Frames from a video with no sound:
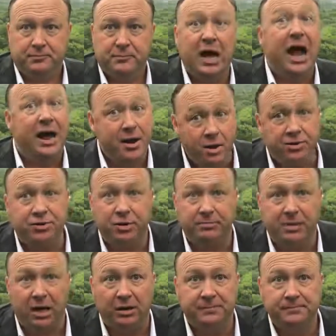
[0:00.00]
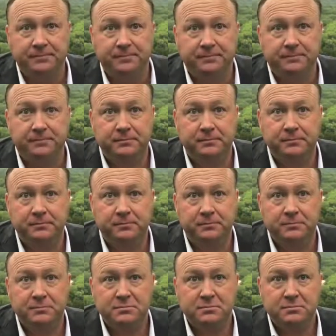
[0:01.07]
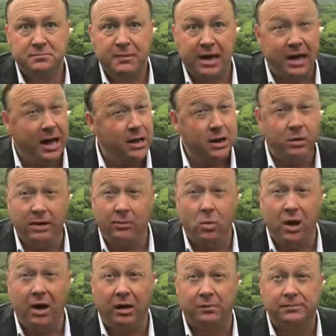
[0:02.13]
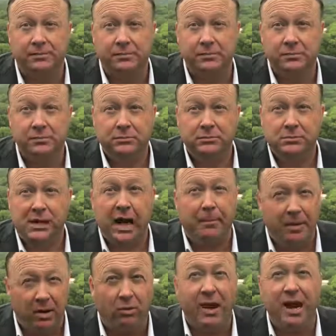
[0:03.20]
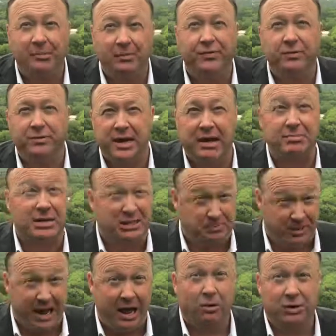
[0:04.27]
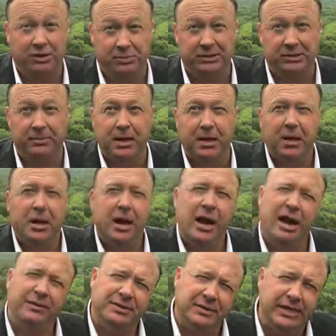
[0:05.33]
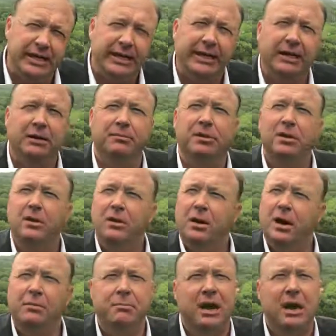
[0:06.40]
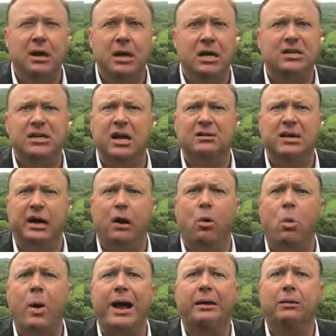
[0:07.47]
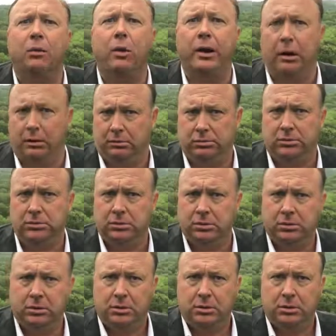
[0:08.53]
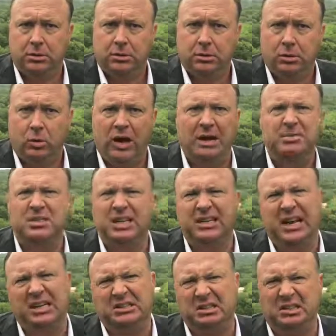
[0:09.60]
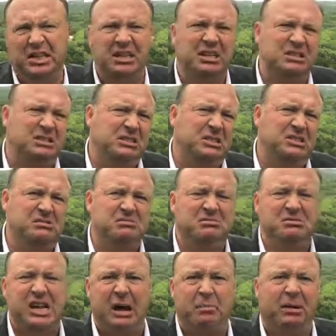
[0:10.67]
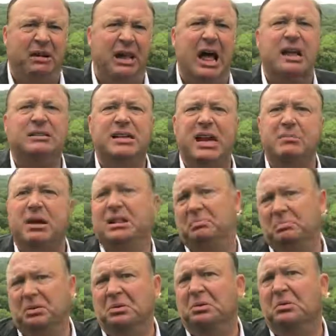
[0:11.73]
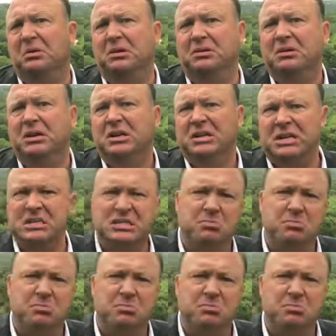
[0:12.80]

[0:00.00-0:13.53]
I know Snoop Dogg. And I know him well. I've been around him a few times. I've spent hours with him. And I've seen him. And man, he sounds like a white lawyer. When I'm sitting out there getting a double latte by the pool and getting some